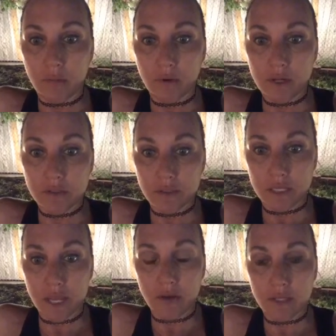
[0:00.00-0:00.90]
appraisers
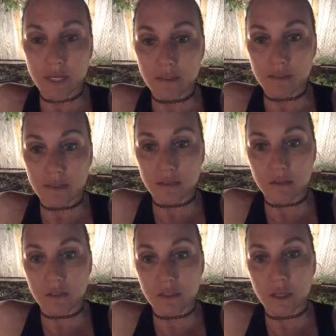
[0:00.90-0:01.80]
to county tax
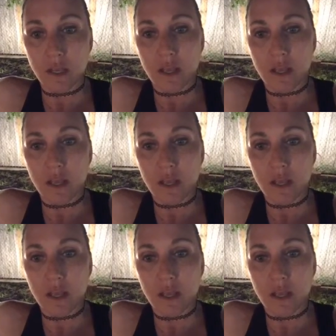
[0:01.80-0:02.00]
assessors?